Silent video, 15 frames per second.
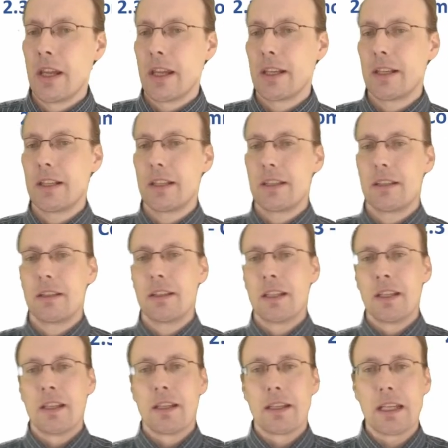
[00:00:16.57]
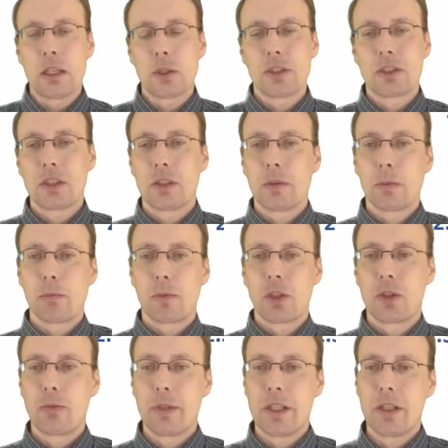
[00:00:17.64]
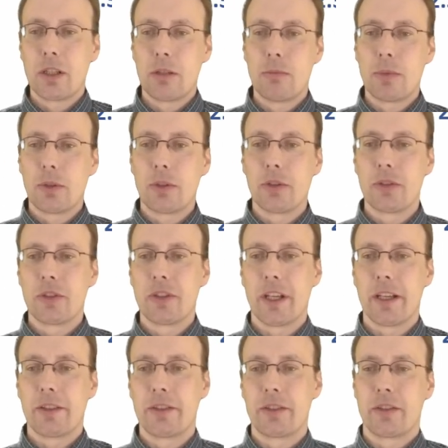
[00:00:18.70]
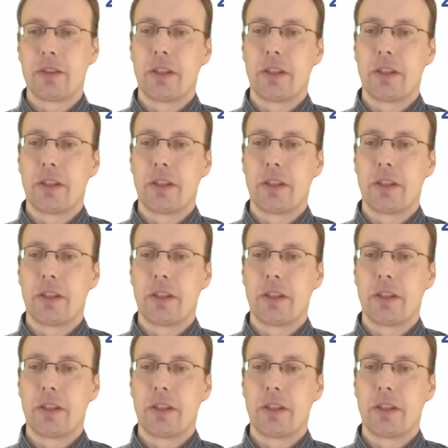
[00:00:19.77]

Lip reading: and now it's going to be numbers that